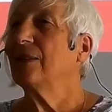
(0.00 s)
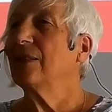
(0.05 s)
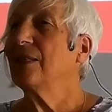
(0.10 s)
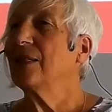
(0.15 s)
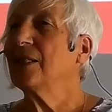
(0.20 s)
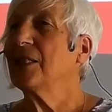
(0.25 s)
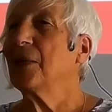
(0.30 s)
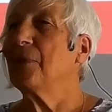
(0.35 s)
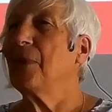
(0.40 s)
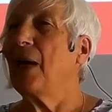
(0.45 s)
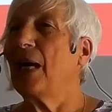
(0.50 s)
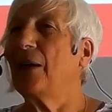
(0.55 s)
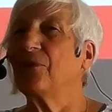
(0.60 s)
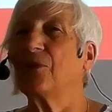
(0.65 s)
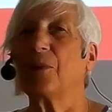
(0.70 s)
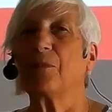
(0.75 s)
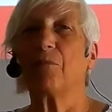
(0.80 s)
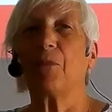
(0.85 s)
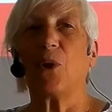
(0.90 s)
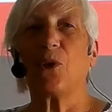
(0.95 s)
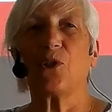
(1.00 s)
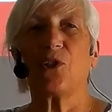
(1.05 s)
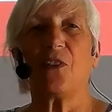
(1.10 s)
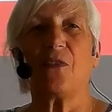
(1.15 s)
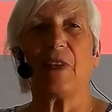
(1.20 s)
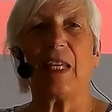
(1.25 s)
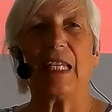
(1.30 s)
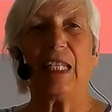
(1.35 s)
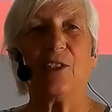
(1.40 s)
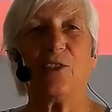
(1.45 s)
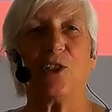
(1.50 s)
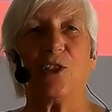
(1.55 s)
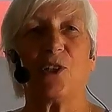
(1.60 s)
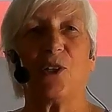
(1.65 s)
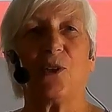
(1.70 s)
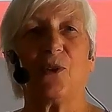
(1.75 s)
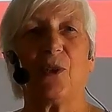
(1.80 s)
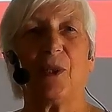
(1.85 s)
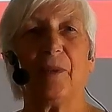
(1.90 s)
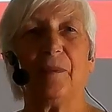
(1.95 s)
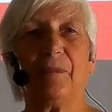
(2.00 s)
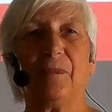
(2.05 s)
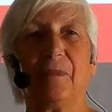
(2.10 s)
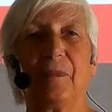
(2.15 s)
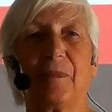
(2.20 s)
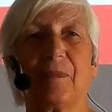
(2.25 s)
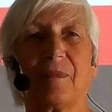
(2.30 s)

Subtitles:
Some have the moss of ages on them.